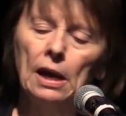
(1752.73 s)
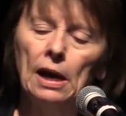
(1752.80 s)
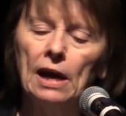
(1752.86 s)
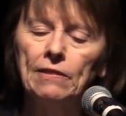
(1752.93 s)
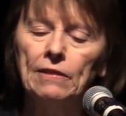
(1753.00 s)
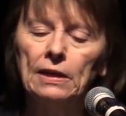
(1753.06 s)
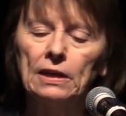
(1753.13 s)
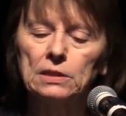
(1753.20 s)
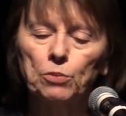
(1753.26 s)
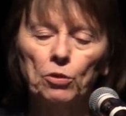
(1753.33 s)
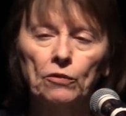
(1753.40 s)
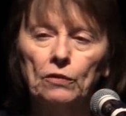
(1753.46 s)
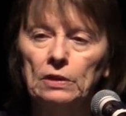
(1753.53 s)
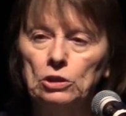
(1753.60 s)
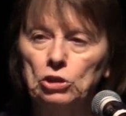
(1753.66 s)
I think it's
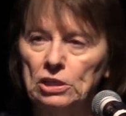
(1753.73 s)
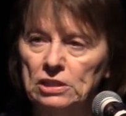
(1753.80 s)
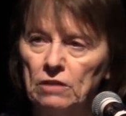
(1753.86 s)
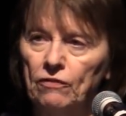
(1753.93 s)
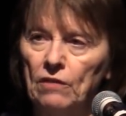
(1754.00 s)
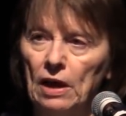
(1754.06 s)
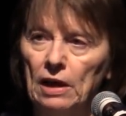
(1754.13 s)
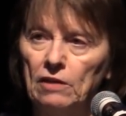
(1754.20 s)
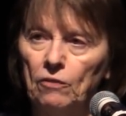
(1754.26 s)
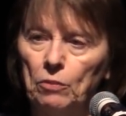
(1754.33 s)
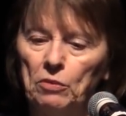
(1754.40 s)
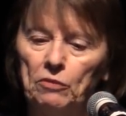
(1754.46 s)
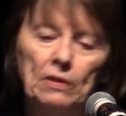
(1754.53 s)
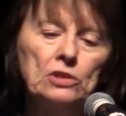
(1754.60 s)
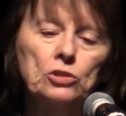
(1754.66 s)
perfectly justified if a
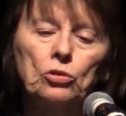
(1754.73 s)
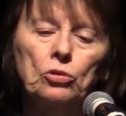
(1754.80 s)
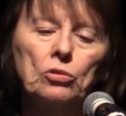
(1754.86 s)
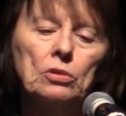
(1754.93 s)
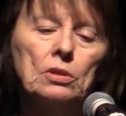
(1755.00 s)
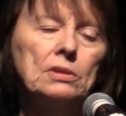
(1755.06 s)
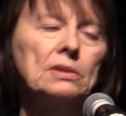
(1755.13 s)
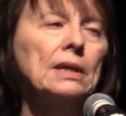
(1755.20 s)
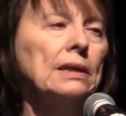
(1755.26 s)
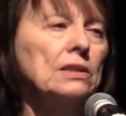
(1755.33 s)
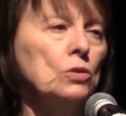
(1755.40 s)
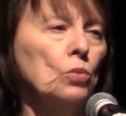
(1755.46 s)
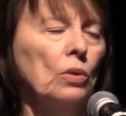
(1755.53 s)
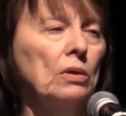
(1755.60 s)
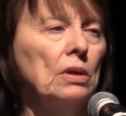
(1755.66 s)
professor
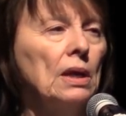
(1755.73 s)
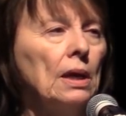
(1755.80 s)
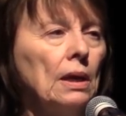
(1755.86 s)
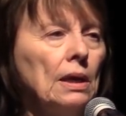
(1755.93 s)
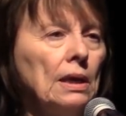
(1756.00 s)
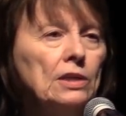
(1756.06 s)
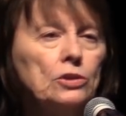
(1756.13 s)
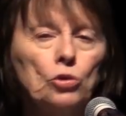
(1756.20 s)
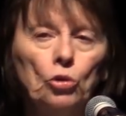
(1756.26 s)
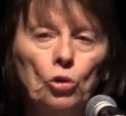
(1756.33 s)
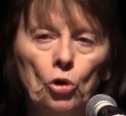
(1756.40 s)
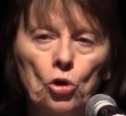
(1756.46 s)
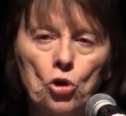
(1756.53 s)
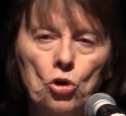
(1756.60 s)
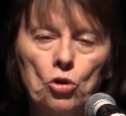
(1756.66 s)
says what his or
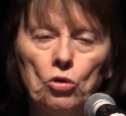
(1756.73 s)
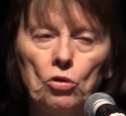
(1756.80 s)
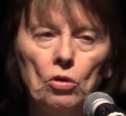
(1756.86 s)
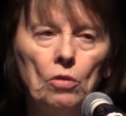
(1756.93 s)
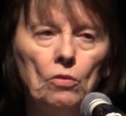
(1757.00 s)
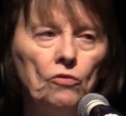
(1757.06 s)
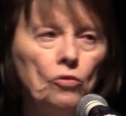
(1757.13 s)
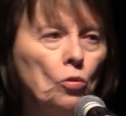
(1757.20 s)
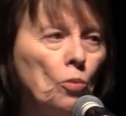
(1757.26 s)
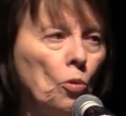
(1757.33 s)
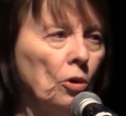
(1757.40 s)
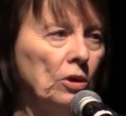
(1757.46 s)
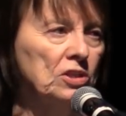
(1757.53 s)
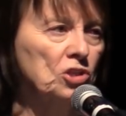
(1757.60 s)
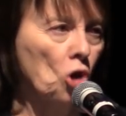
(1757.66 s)
her
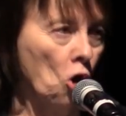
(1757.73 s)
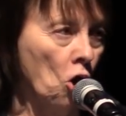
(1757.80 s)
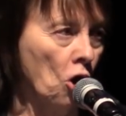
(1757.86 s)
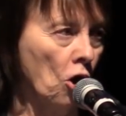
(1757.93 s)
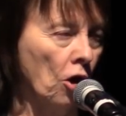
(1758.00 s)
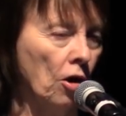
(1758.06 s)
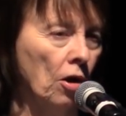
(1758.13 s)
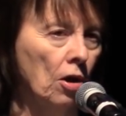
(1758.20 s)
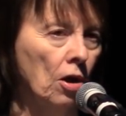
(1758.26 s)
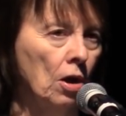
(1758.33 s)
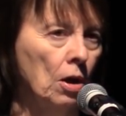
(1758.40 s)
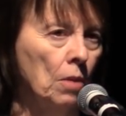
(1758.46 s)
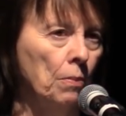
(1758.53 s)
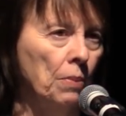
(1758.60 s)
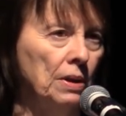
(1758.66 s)
viewpoints are
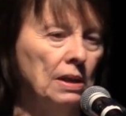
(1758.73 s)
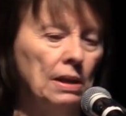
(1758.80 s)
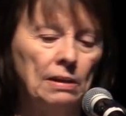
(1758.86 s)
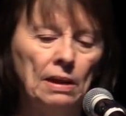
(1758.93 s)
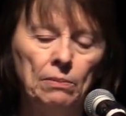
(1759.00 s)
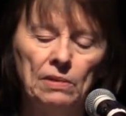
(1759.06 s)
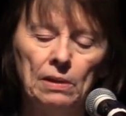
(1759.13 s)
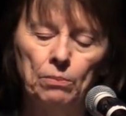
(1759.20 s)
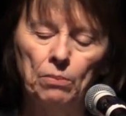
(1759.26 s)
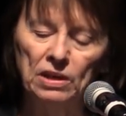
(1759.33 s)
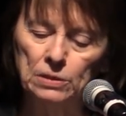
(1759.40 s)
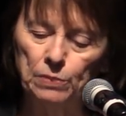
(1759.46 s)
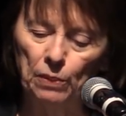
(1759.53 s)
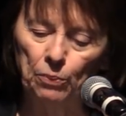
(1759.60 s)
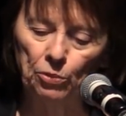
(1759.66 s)
but they, they
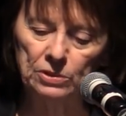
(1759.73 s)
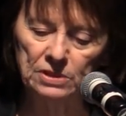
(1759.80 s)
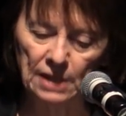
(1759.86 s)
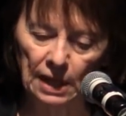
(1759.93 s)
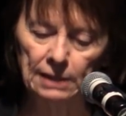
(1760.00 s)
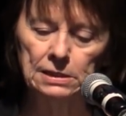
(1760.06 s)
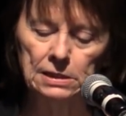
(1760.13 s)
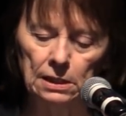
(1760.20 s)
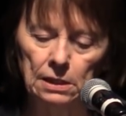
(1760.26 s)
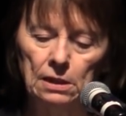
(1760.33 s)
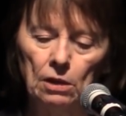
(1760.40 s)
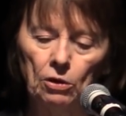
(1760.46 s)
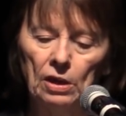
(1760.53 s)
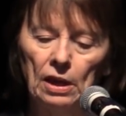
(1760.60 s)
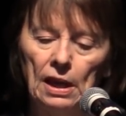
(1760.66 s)
must be presented,
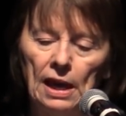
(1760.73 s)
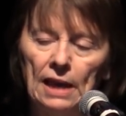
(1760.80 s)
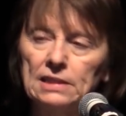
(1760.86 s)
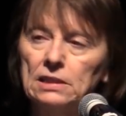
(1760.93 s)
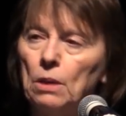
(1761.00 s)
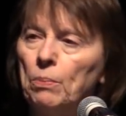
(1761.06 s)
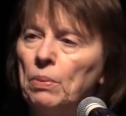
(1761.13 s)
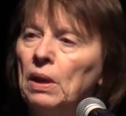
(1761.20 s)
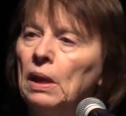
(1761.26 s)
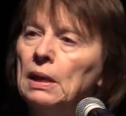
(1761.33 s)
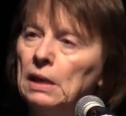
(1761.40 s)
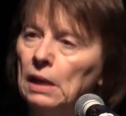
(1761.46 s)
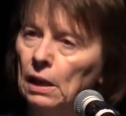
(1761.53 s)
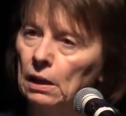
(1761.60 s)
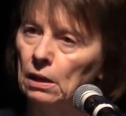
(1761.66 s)
okay, as
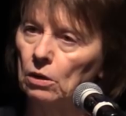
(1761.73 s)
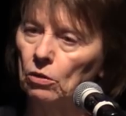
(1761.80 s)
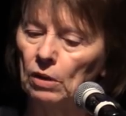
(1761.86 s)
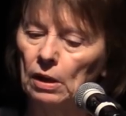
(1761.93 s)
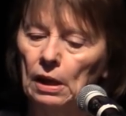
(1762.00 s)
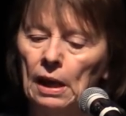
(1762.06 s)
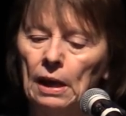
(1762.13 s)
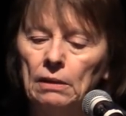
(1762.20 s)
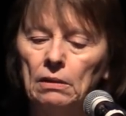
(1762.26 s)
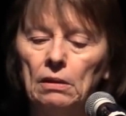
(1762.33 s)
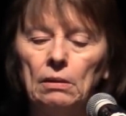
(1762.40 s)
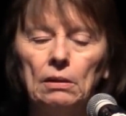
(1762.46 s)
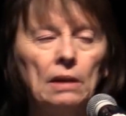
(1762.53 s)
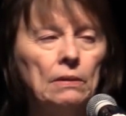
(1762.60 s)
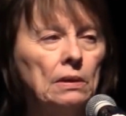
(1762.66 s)
opinion, okay, and,
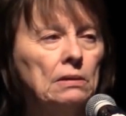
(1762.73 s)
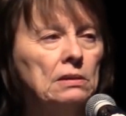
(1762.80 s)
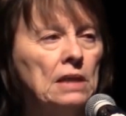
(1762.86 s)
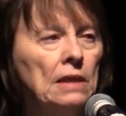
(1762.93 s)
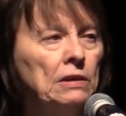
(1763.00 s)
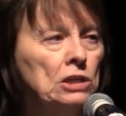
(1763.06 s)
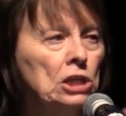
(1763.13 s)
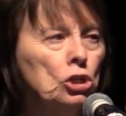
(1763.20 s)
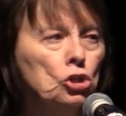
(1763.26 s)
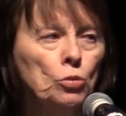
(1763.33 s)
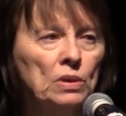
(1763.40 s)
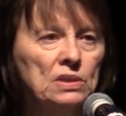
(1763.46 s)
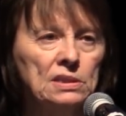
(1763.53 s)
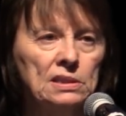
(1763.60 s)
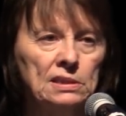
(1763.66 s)
the, and, the, and the teacher
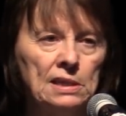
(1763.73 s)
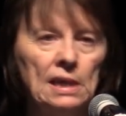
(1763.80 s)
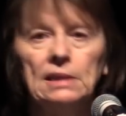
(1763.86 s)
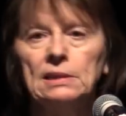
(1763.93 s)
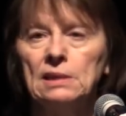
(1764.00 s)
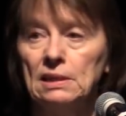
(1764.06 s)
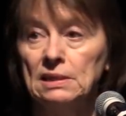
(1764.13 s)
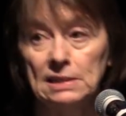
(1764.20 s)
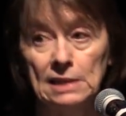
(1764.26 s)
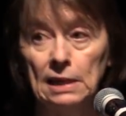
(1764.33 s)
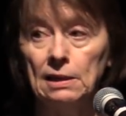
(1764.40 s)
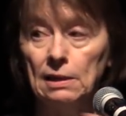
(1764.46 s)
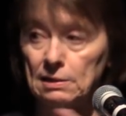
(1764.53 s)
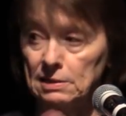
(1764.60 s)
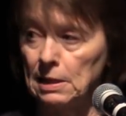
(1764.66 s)
must say,
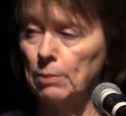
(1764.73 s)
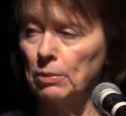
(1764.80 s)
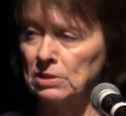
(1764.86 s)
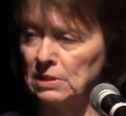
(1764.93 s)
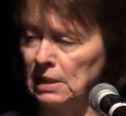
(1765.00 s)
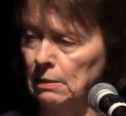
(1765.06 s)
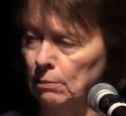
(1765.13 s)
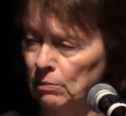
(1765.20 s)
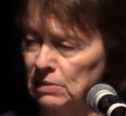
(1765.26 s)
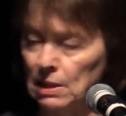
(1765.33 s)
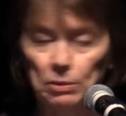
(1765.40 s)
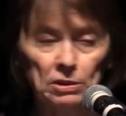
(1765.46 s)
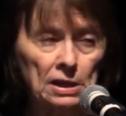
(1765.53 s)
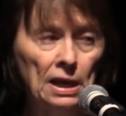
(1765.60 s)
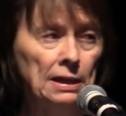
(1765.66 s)
say
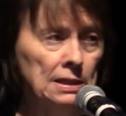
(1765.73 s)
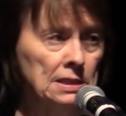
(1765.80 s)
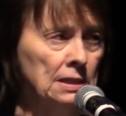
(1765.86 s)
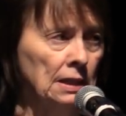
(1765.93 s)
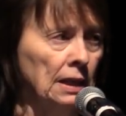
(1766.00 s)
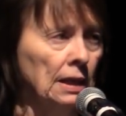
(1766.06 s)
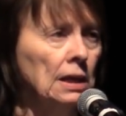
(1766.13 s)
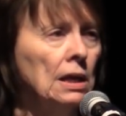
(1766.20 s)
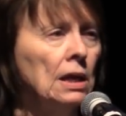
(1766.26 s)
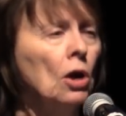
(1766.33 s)
simultaneously,